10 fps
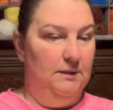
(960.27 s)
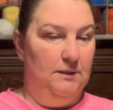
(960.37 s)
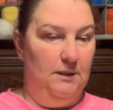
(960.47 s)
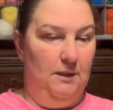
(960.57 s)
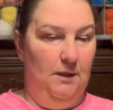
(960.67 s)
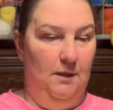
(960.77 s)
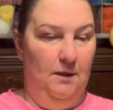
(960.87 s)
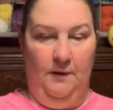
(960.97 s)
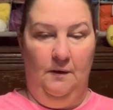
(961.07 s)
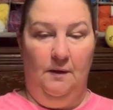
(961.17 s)
see.
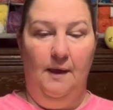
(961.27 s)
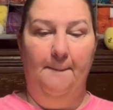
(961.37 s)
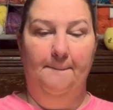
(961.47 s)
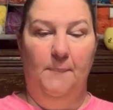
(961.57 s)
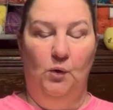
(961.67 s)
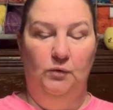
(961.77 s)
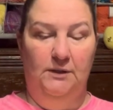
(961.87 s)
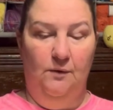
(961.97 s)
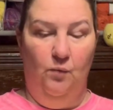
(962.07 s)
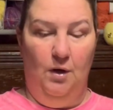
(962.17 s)
Yep,
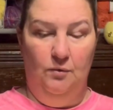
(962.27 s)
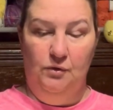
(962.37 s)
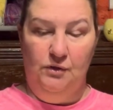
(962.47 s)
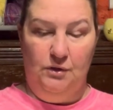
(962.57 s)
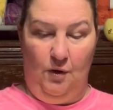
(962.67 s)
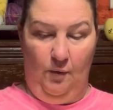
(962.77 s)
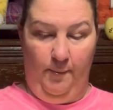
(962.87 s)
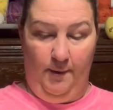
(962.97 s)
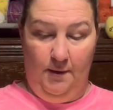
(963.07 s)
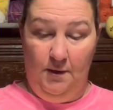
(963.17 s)
molded rose soap.
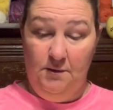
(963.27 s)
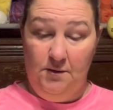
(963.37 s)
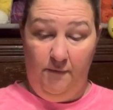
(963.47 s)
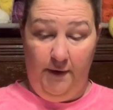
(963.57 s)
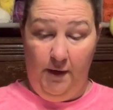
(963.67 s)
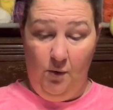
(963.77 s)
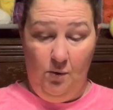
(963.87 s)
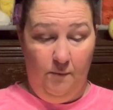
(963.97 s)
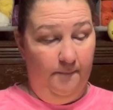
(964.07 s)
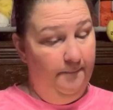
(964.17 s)
So very
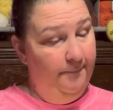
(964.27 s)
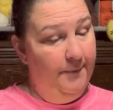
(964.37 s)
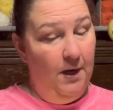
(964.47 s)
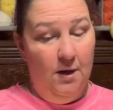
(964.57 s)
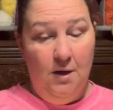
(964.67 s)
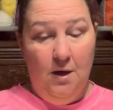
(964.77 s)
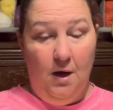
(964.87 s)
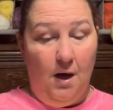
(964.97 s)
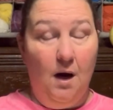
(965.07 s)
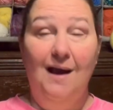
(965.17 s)
cool.
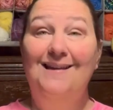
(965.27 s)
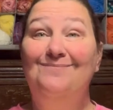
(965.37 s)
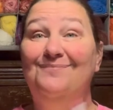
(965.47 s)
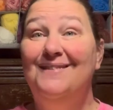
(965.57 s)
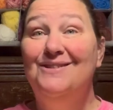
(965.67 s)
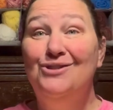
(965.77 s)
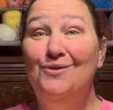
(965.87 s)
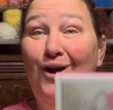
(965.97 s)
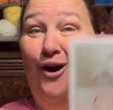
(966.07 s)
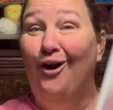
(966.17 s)
All right, so
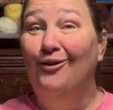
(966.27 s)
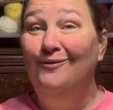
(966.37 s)
y'all,